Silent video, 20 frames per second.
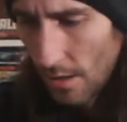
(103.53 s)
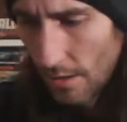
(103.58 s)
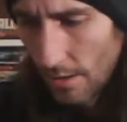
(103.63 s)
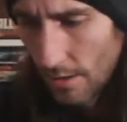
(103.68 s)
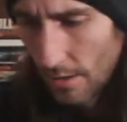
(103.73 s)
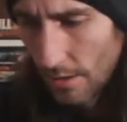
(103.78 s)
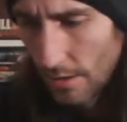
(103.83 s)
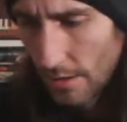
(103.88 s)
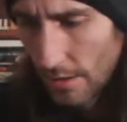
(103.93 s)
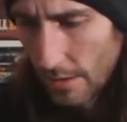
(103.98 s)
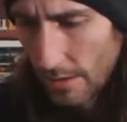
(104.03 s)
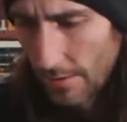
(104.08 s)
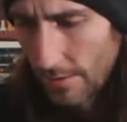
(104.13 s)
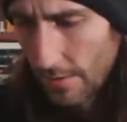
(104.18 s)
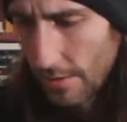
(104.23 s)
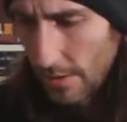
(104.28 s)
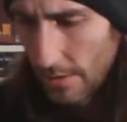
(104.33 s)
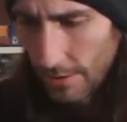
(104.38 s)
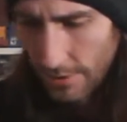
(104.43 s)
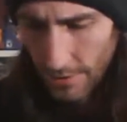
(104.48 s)

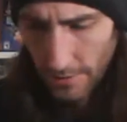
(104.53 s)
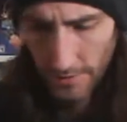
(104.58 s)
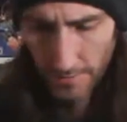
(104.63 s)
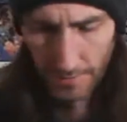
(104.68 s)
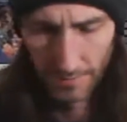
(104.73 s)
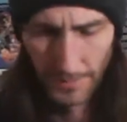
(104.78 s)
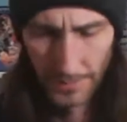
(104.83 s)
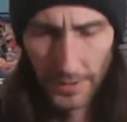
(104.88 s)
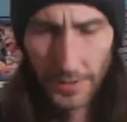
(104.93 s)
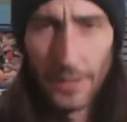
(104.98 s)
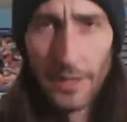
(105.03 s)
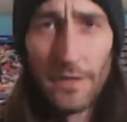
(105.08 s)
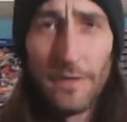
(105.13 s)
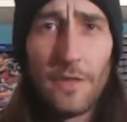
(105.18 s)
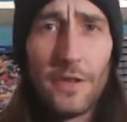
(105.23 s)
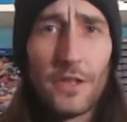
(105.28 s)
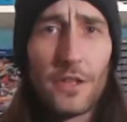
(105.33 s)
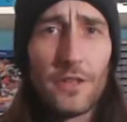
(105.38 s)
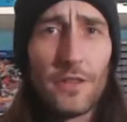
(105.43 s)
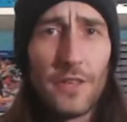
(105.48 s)
Got some
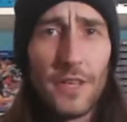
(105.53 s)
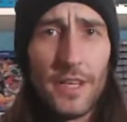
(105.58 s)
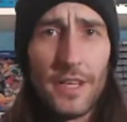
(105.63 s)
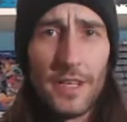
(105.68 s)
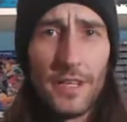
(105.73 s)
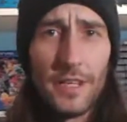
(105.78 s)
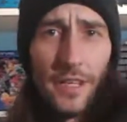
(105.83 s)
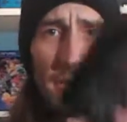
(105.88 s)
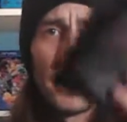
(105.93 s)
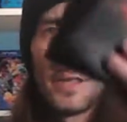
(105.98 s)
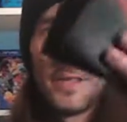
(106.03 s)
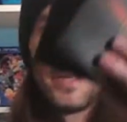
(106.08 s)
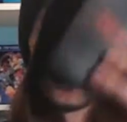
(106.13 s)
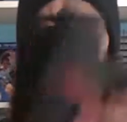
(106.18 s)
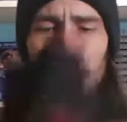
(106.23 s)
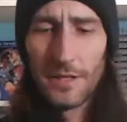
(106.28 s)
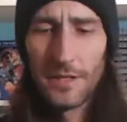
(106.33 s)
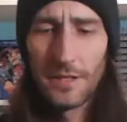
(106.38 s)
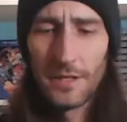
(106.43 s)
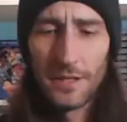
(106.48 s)
official NES
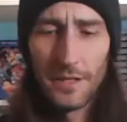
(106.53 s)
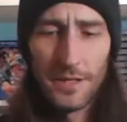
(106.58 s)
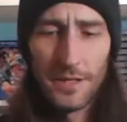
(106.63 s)
dust